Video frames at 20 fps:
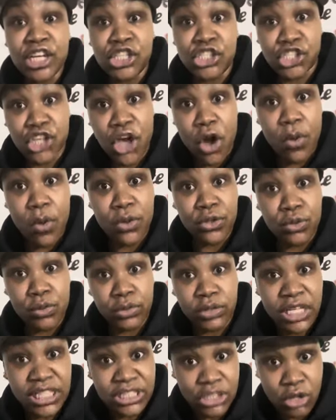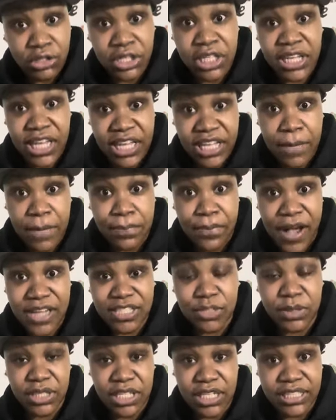he's showing you he's gonna delay your
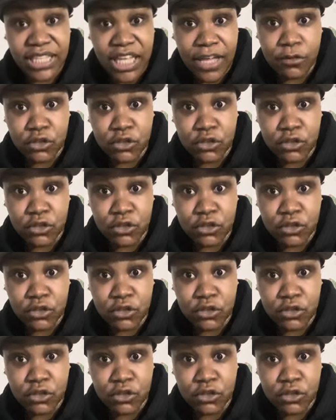process within the day